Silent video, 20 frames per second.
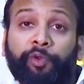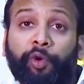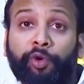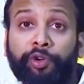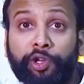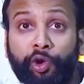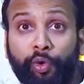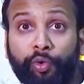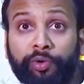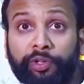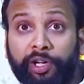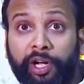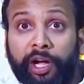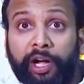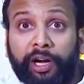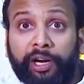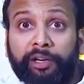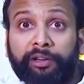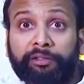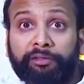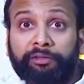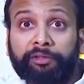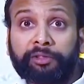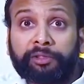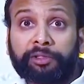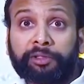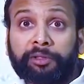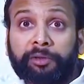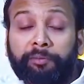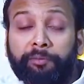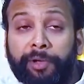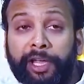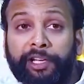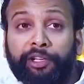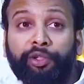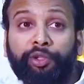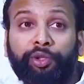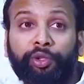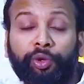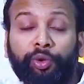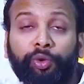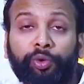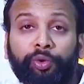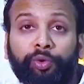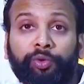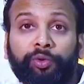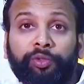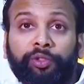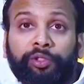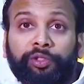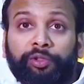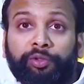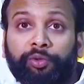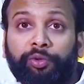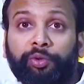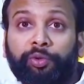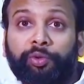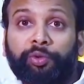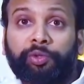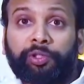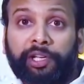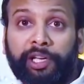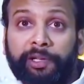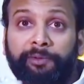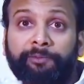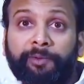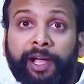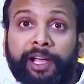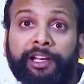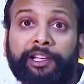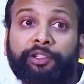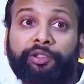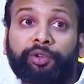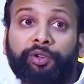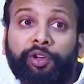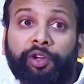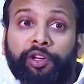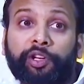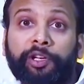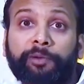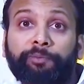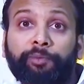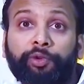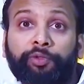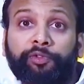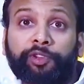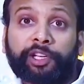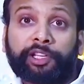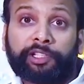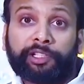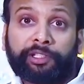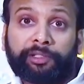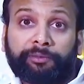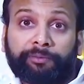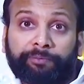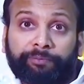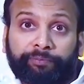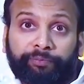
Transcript: on your own car, make sure you claim mileage on input VAT.